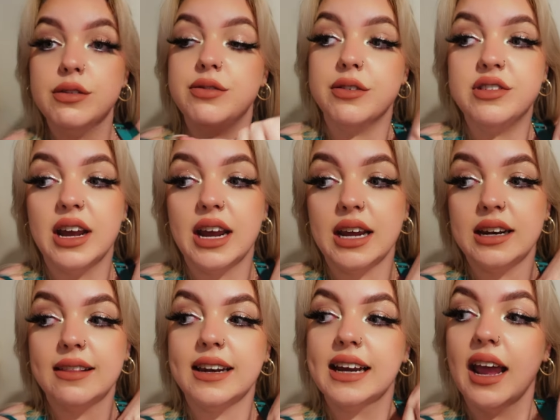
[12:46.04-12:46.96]
her for 15,
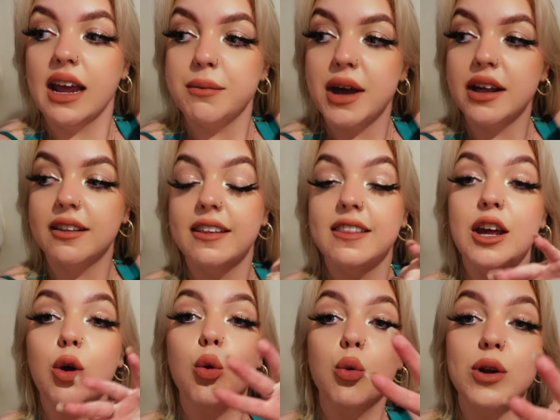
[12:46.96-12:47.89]
and then I came out, and then
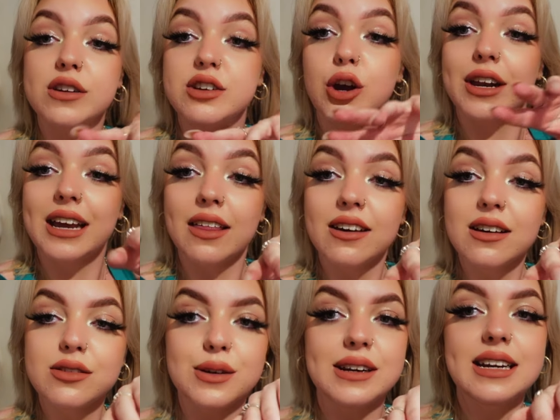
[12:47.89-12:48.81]
they all wanted to go together.
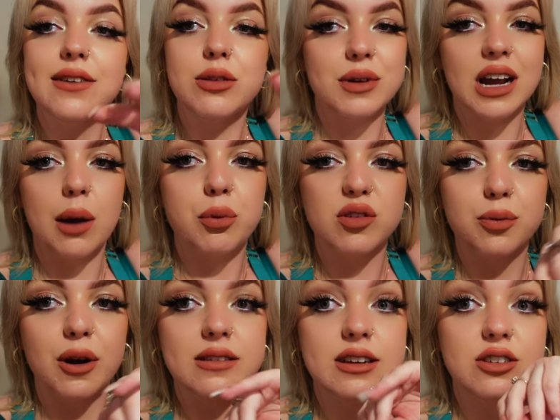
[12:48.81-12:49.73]
So I didn't give them a couple's
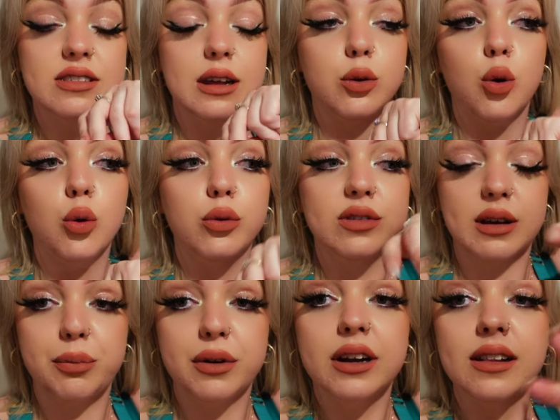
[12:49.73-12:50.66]
price. They just said all
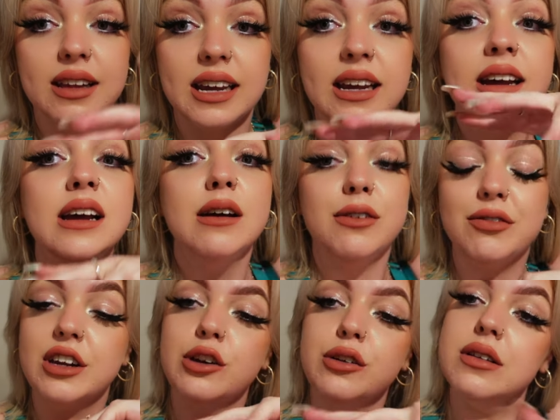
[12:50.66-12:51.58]
separately
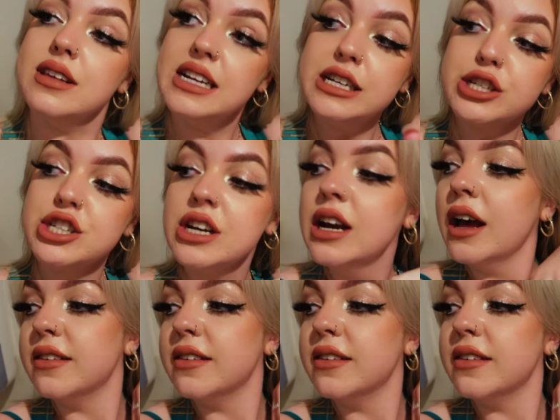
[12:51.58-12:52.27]
$15 each.